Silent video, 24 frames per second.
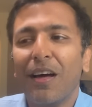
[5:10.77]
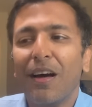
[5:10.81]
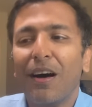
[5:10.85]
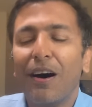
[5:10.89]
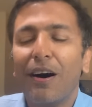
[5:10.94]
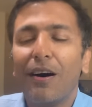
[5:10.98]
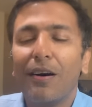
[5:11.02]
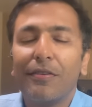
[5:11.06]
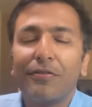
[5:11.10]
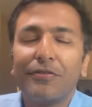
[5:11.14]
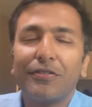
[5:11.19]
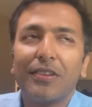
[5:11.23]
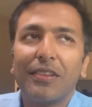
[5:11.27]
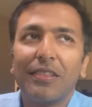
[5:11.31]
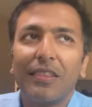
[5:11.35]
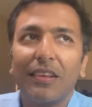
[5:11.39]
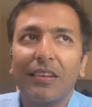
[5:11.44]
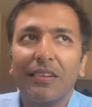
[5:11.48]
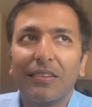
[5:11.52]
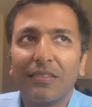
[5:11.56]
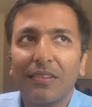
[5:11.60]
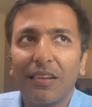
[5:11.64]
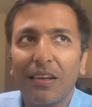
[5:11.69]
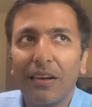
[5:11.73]
After
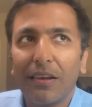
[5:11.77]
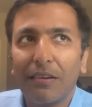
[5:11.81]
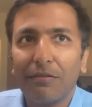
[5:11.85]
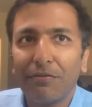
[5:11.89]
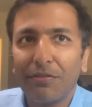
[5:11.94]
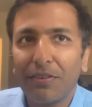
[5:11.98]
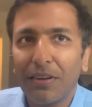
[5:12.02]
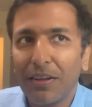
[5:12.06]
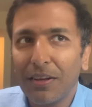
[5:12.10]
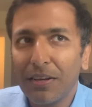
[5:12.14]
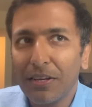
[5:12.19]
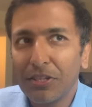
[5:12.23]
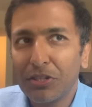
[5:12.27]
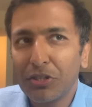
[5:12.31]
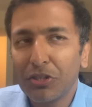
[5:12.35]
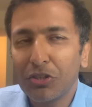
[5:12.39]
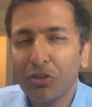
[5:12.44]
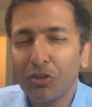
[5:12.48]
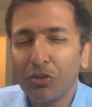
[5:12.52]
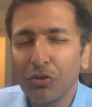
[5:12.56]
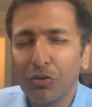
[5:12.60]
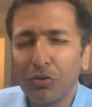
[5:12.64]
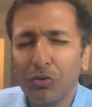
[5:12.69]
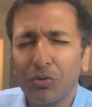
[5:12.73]
this, I fly
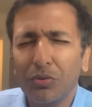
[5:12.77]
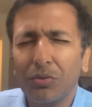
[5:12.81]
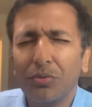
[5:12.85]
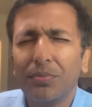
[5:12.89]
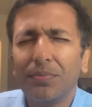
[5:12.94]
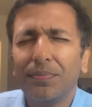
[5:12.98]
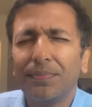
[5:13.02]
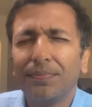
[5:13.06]
to